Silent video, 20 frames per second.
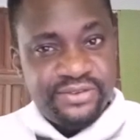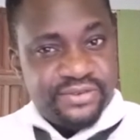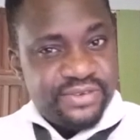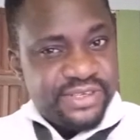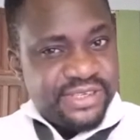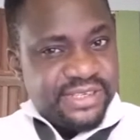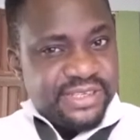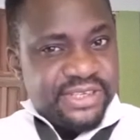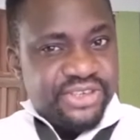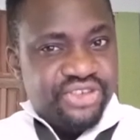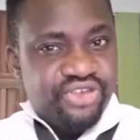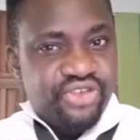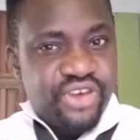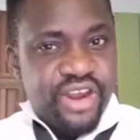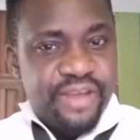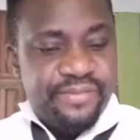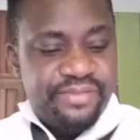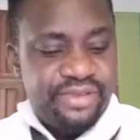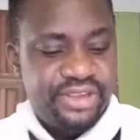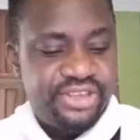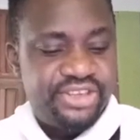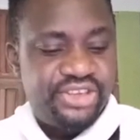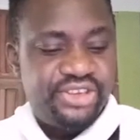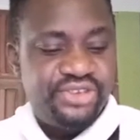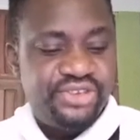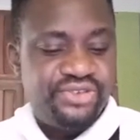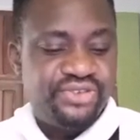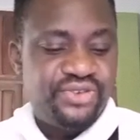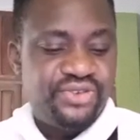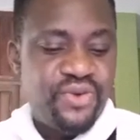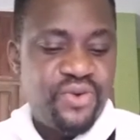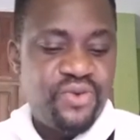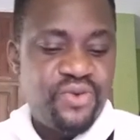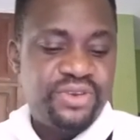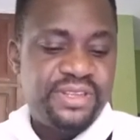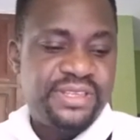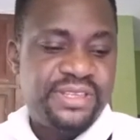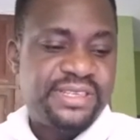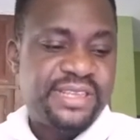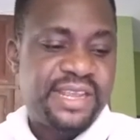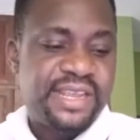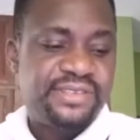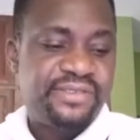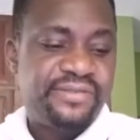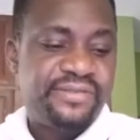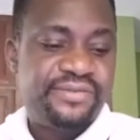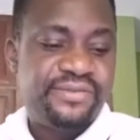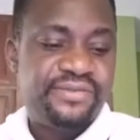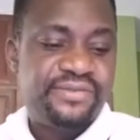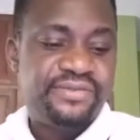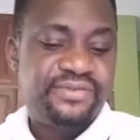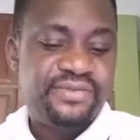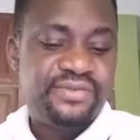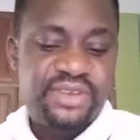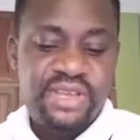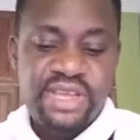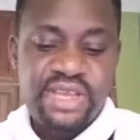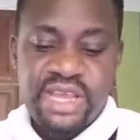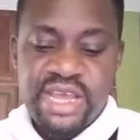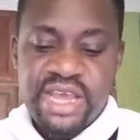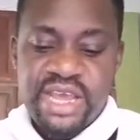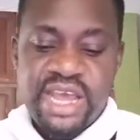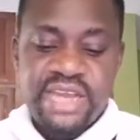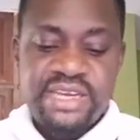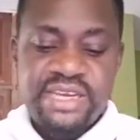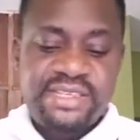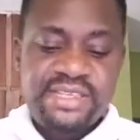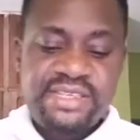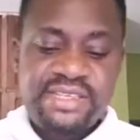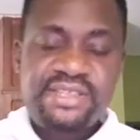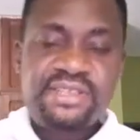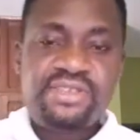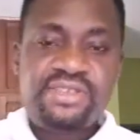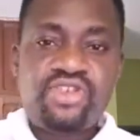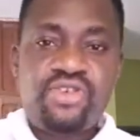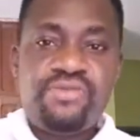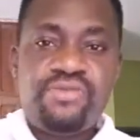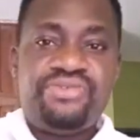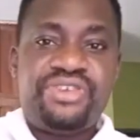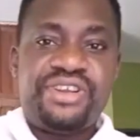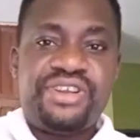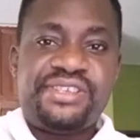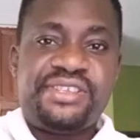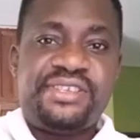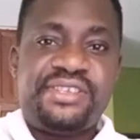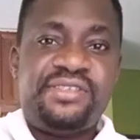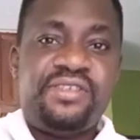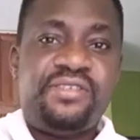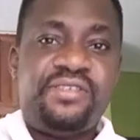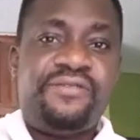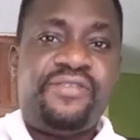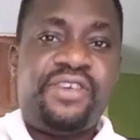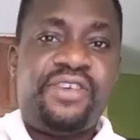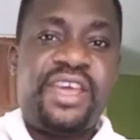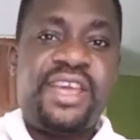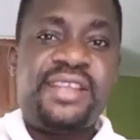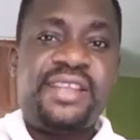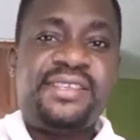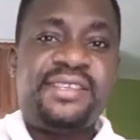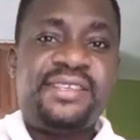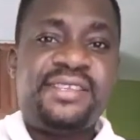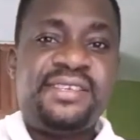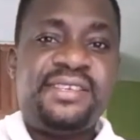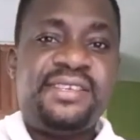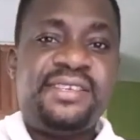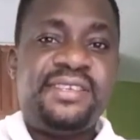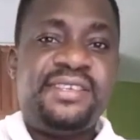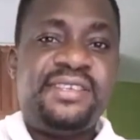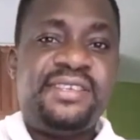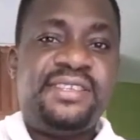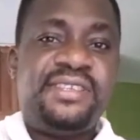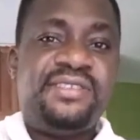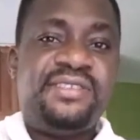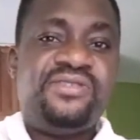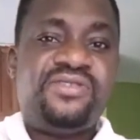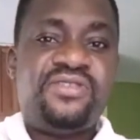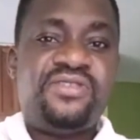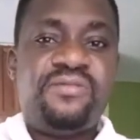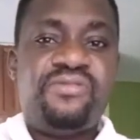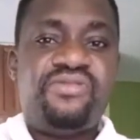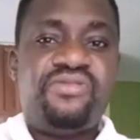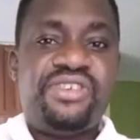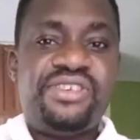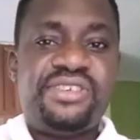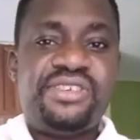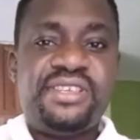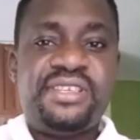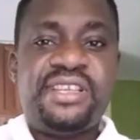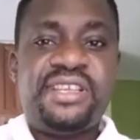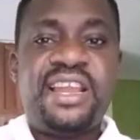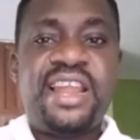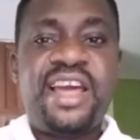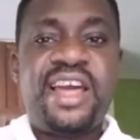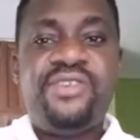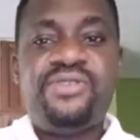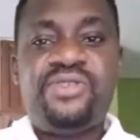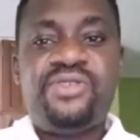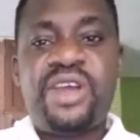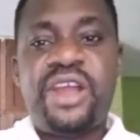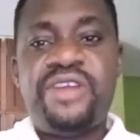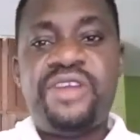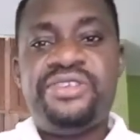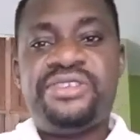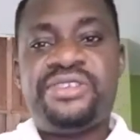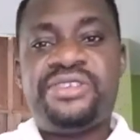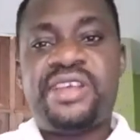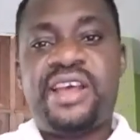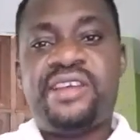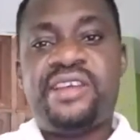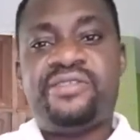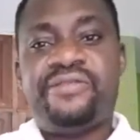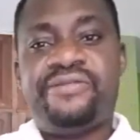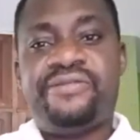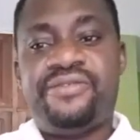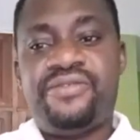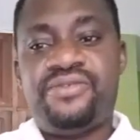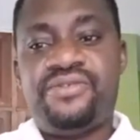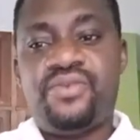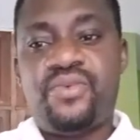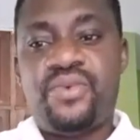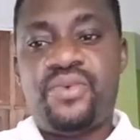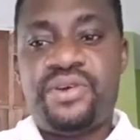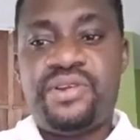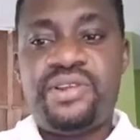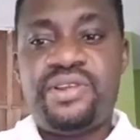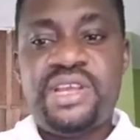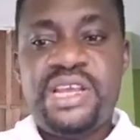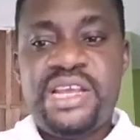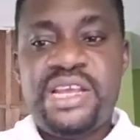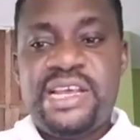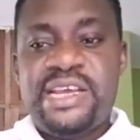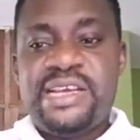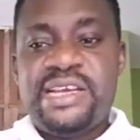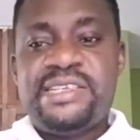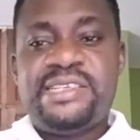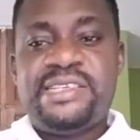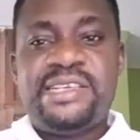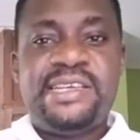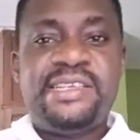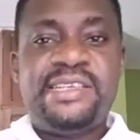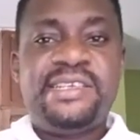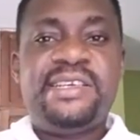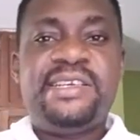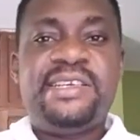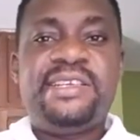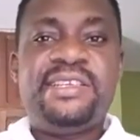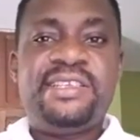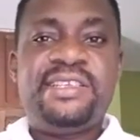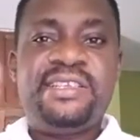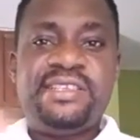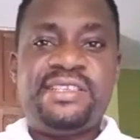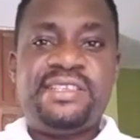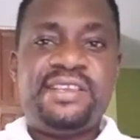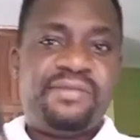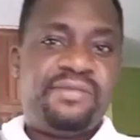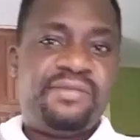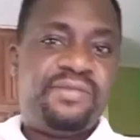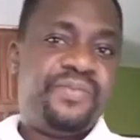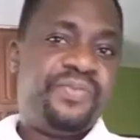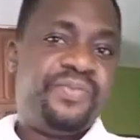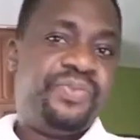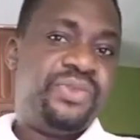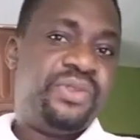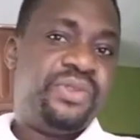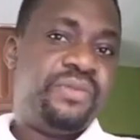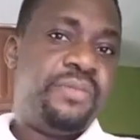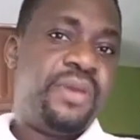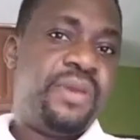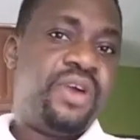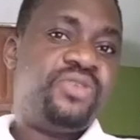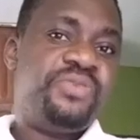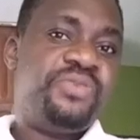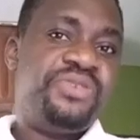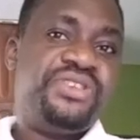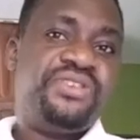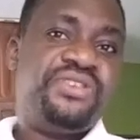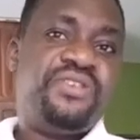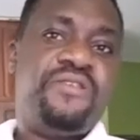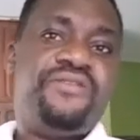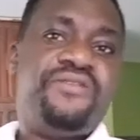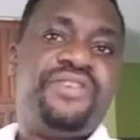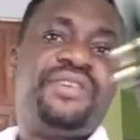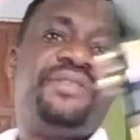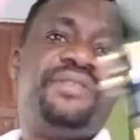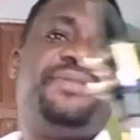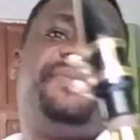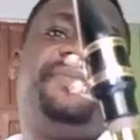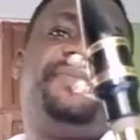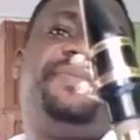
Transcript: So this is a strap, it's used to hold the saxophone, and this is the thumb rest. Don't forget, this is the thumb rest. It allows you to carry the saxophone well. Then this is the mouthpiece cover.